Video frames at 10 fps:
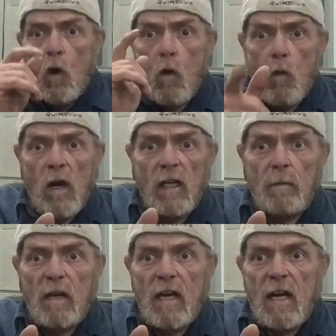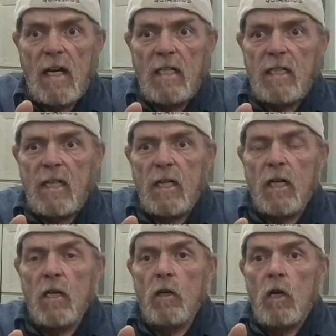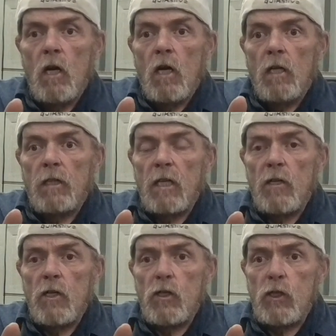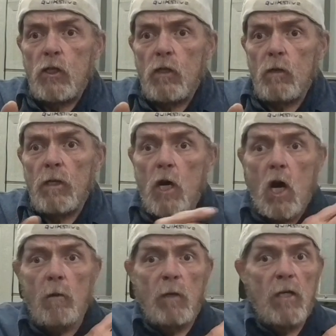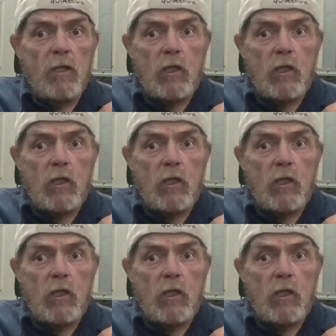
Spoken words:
Willie Blaze here. to introduce you in the Hog Brothers